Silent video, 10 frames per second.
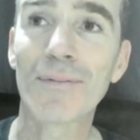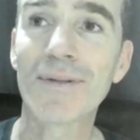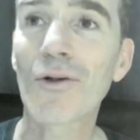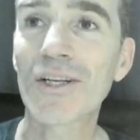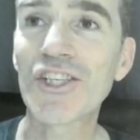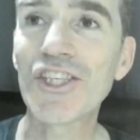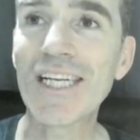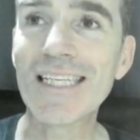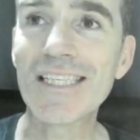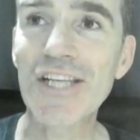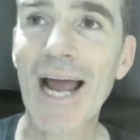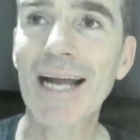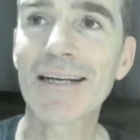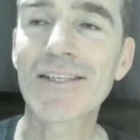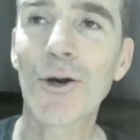It's called a
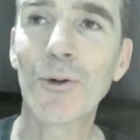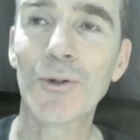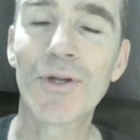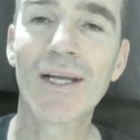Xinjiang toad.